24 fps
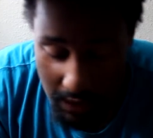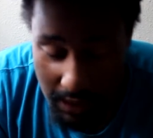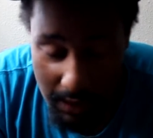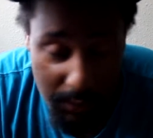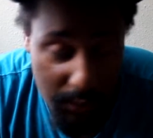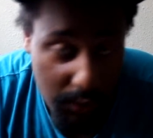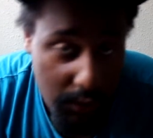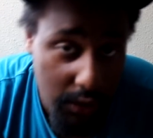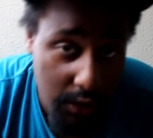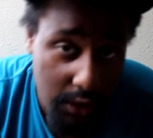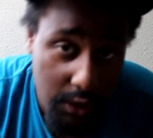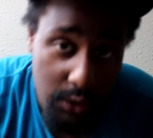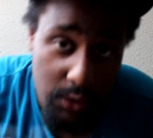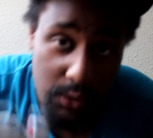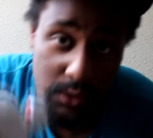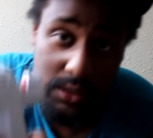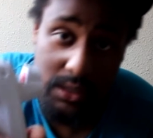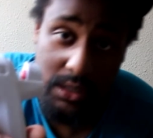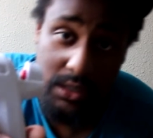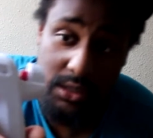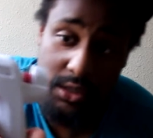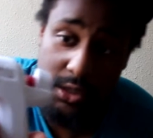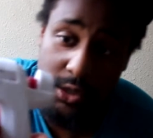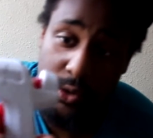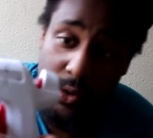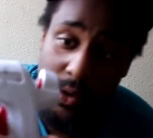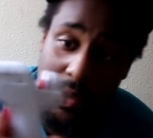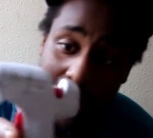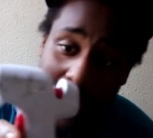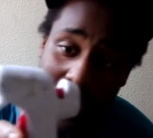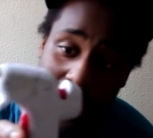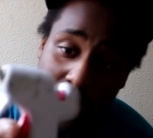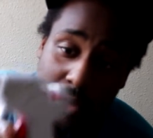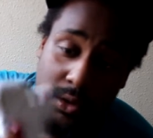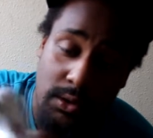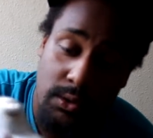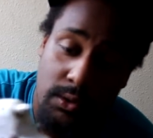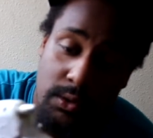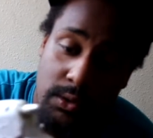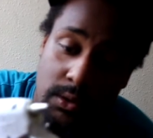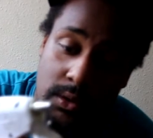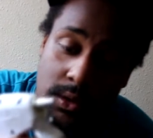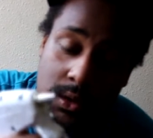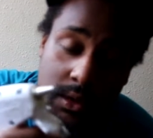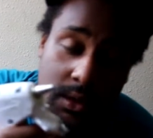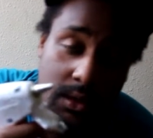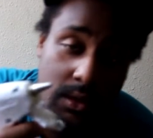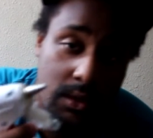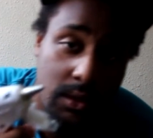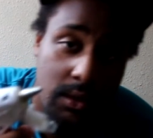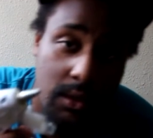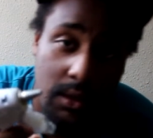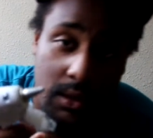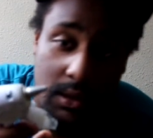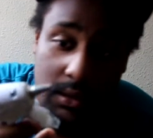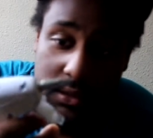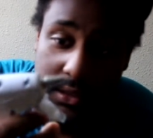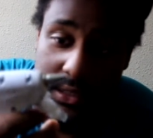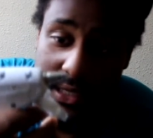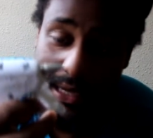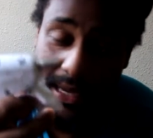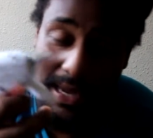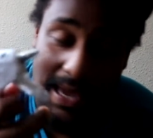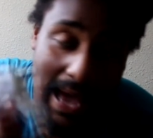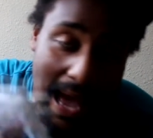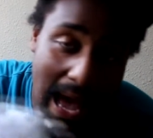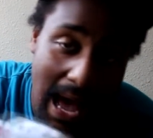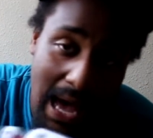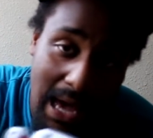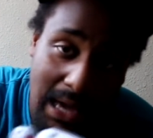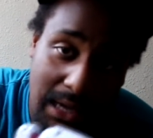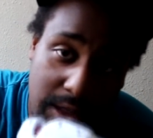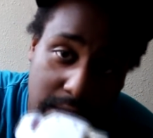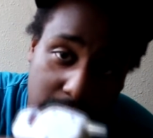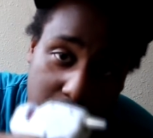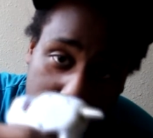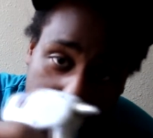able to use this little handle to guide the